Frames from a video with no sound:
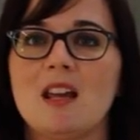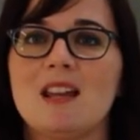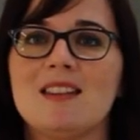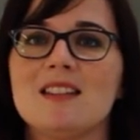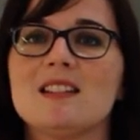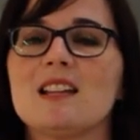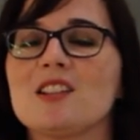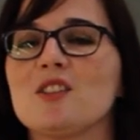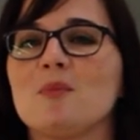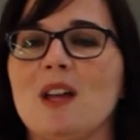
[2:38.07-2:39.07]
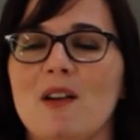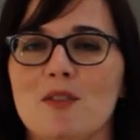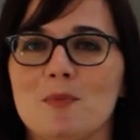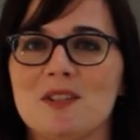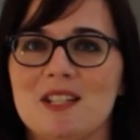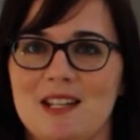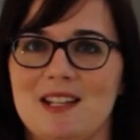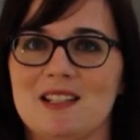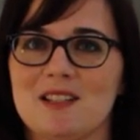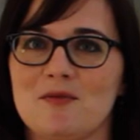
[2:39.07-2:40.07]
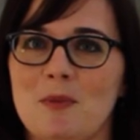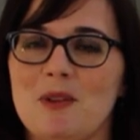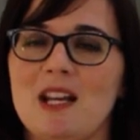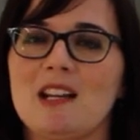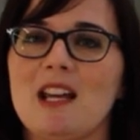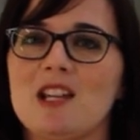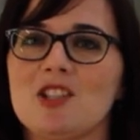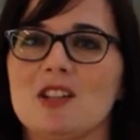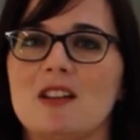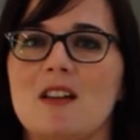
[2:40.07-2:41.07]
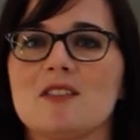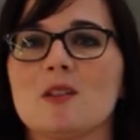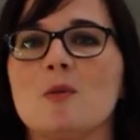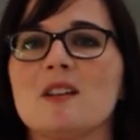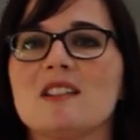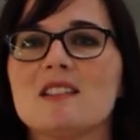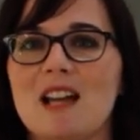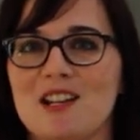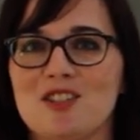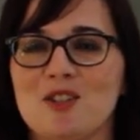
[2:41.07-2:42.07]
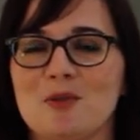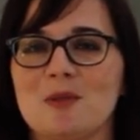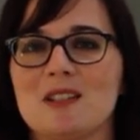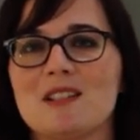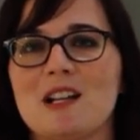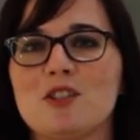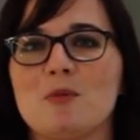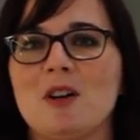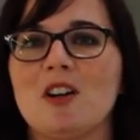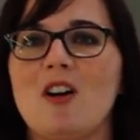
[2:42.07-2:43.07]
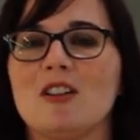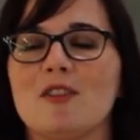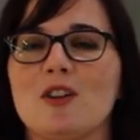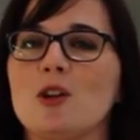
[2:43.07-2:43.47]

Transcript: In this section, we have the proceedings from the dedication of Sequoyah's statue in Statuary Hall at the